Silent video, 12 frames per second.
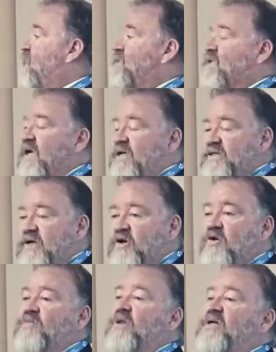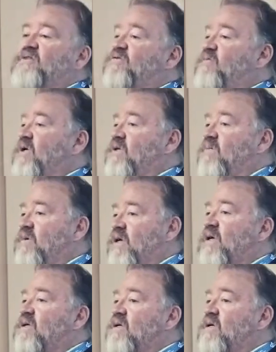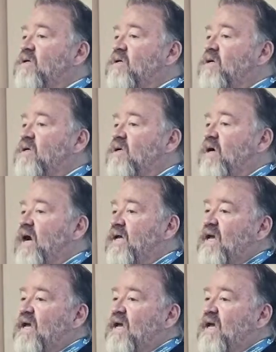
It's a good place for me to be. I